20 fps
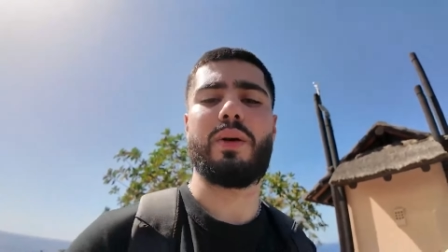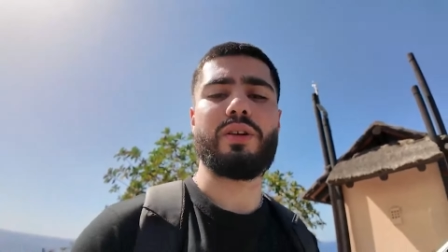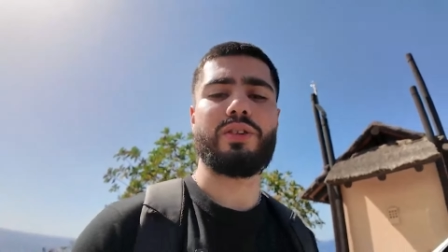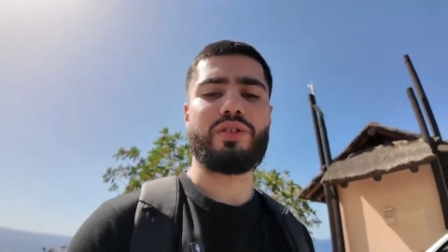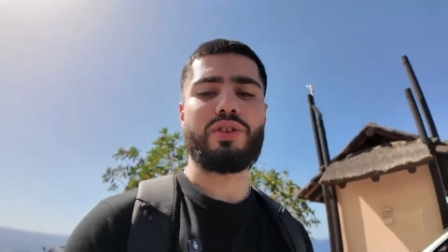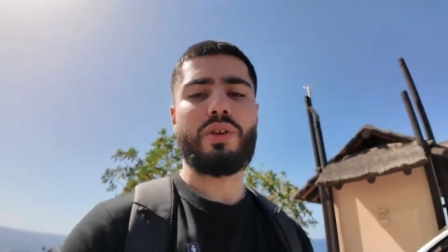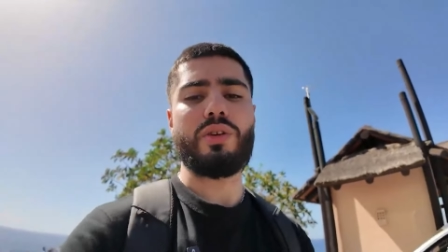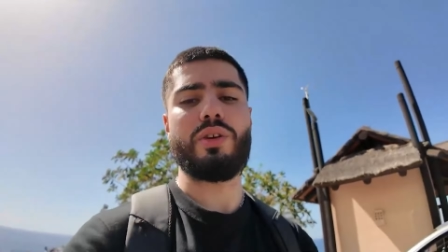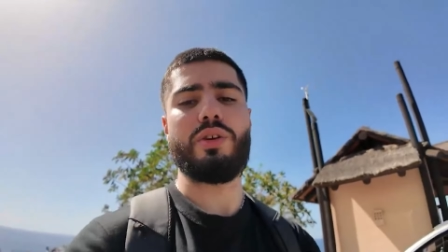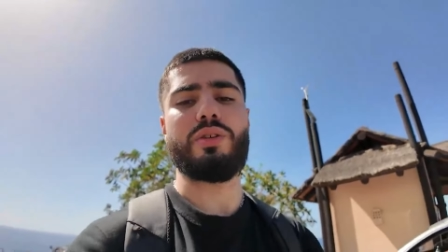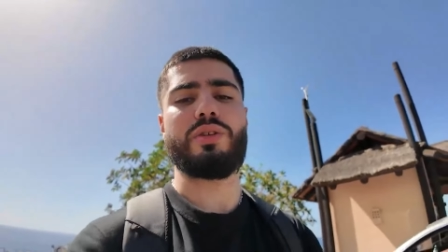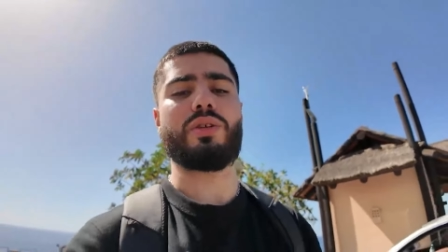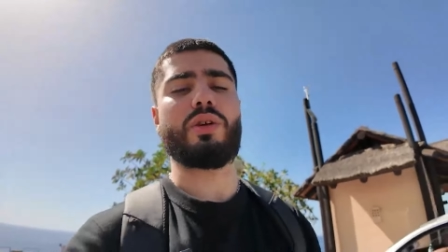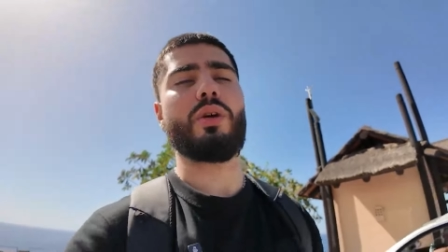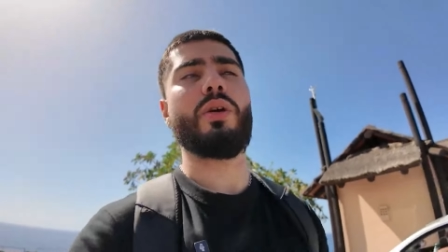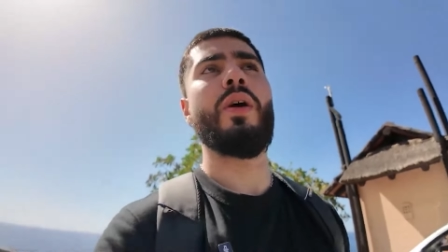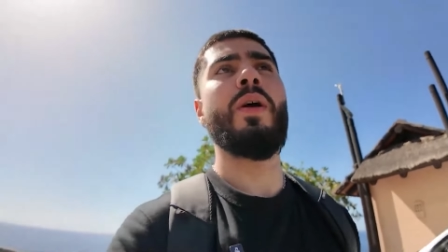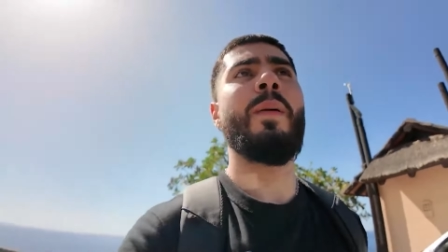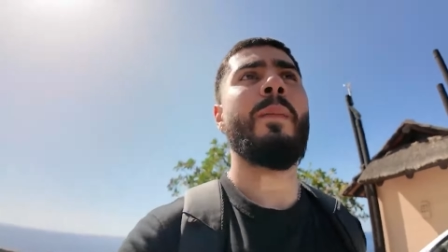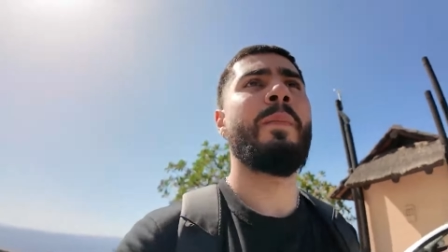though, I'll show you.
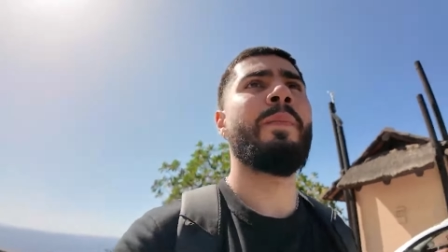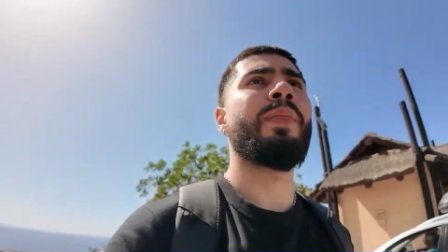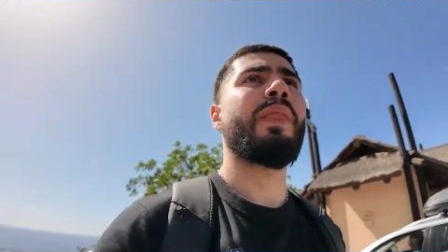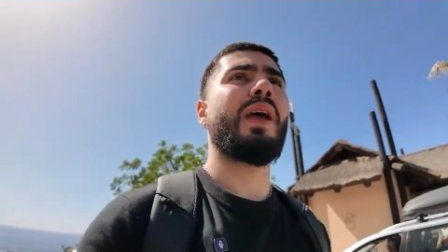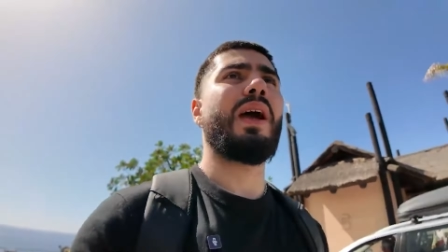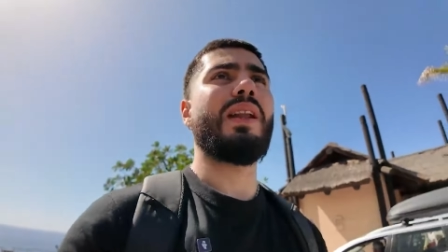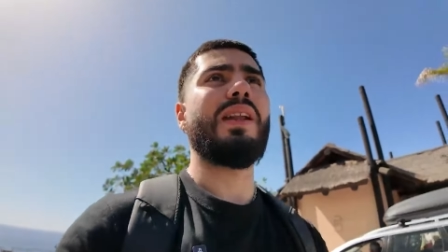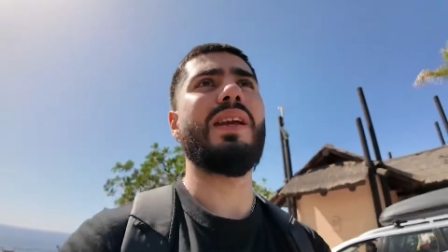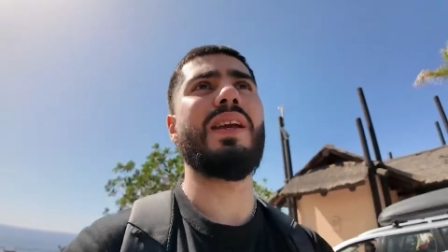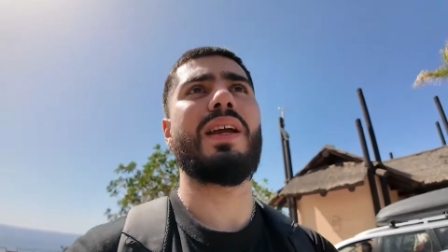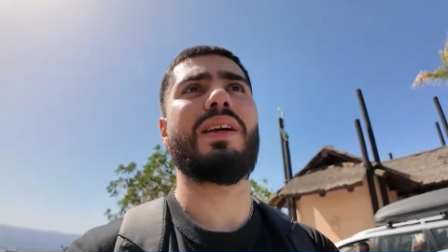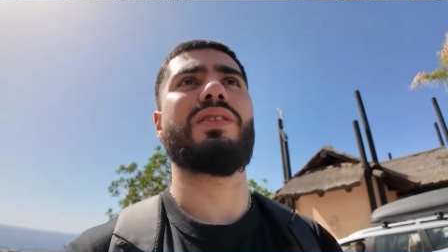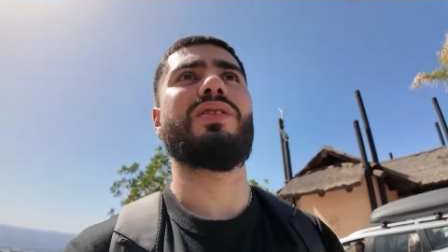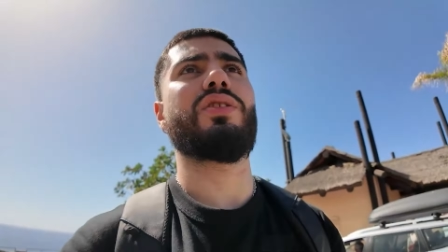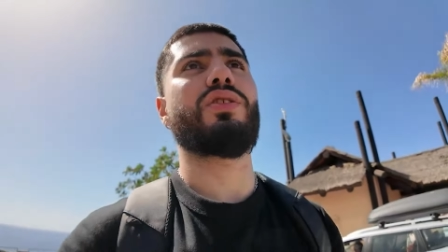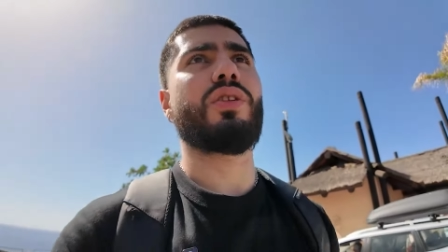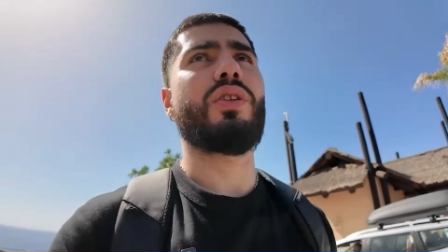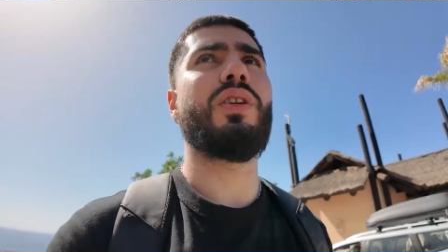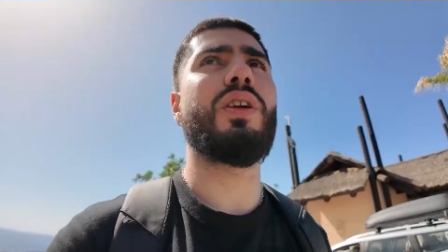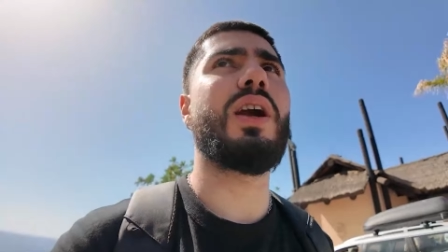So I didn't get
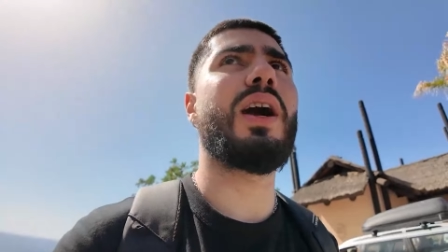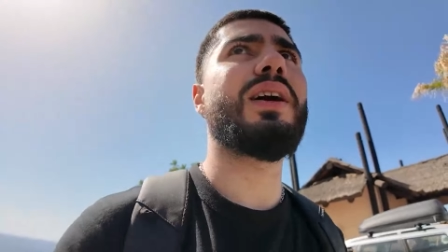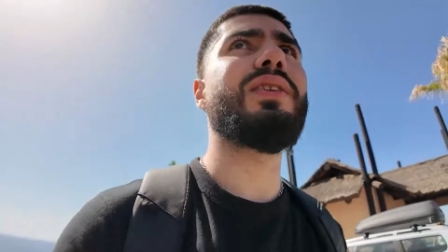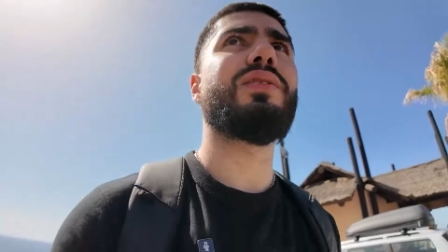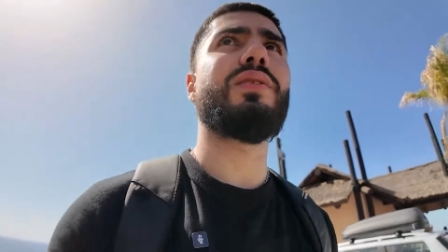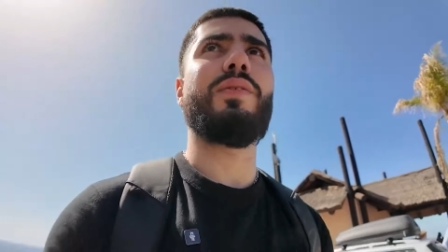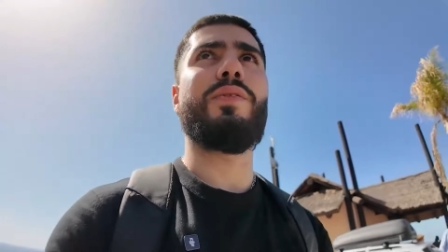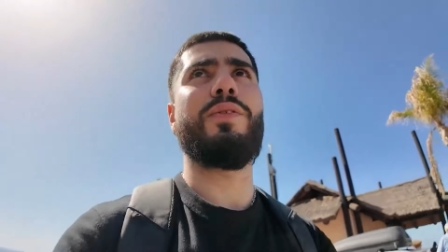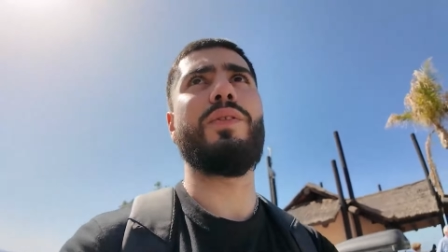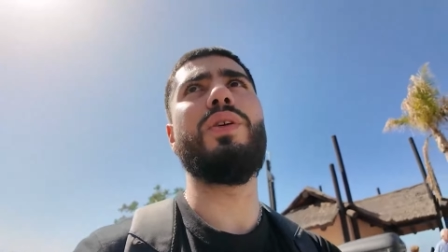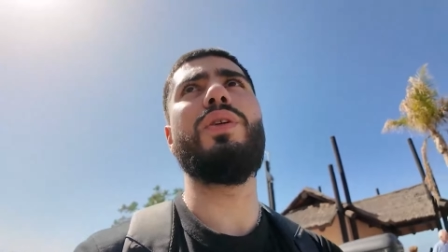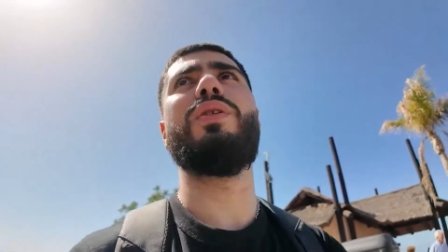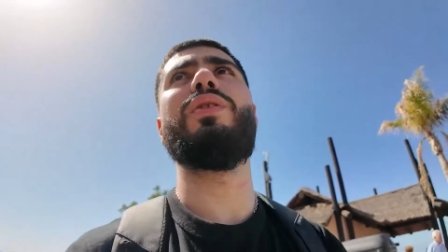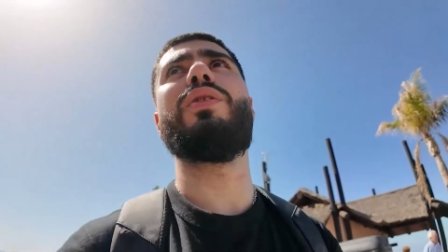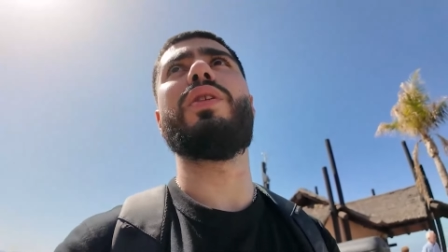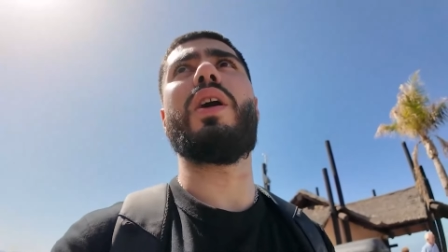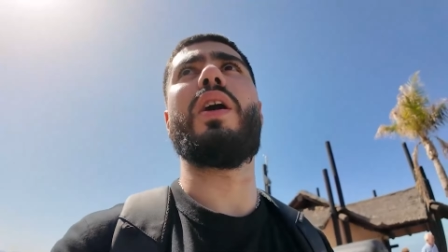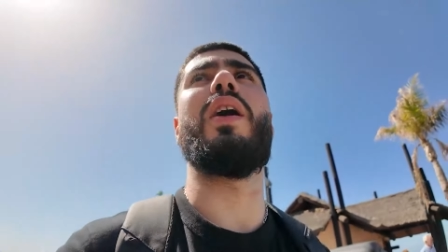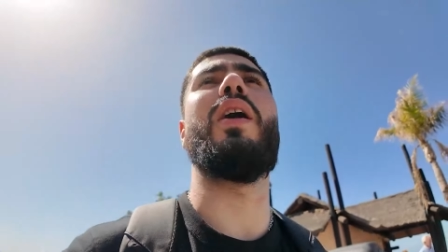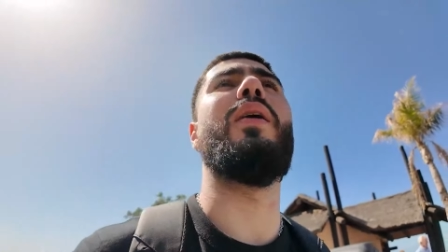to show you guys the
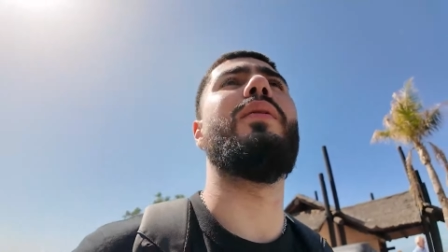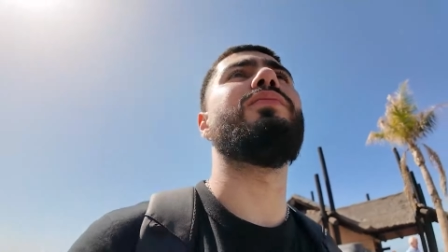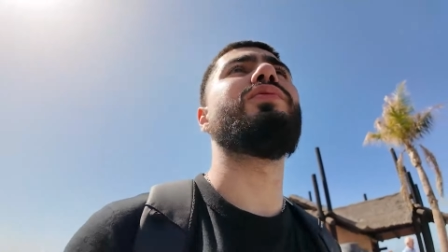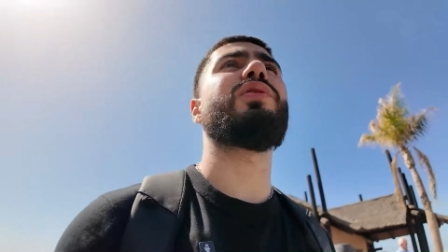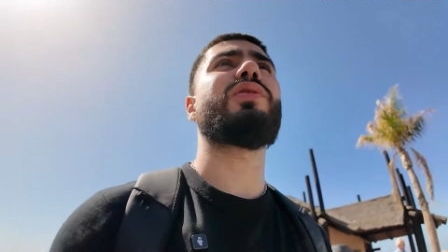food um,